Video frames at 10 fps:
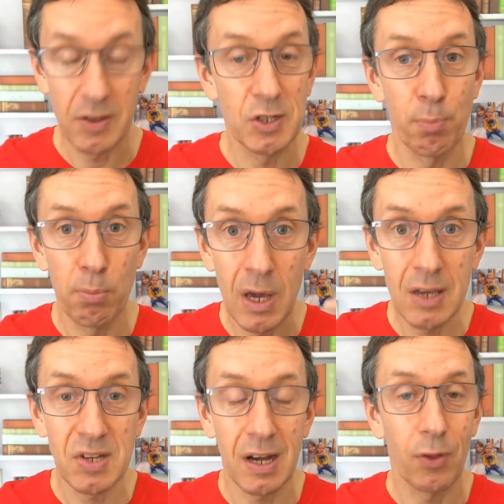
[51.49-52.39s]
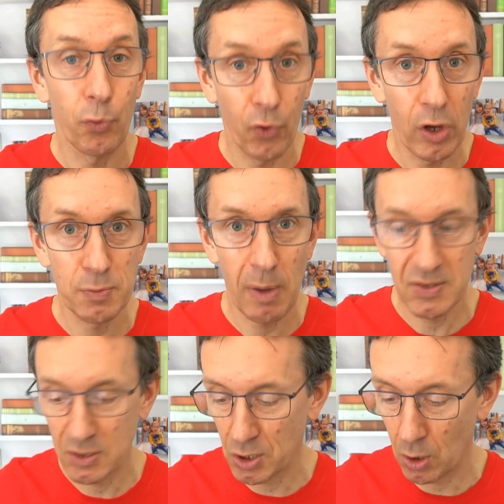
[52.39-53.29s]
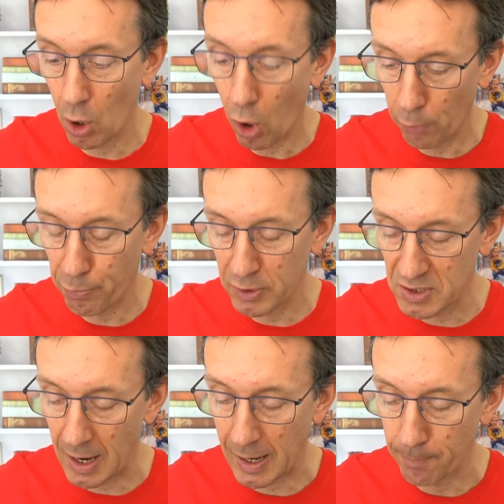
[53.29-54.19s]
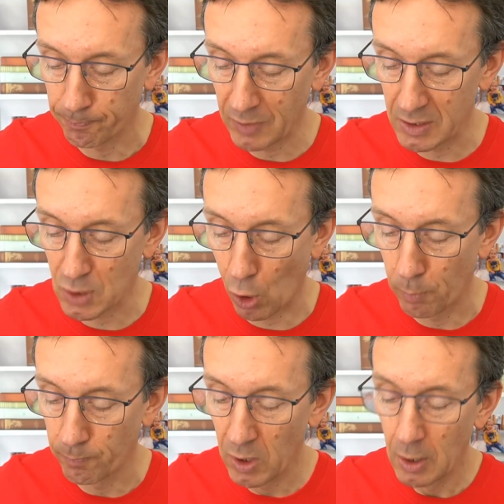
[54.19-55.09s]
This is me sending the first message to her of the day. Let's go.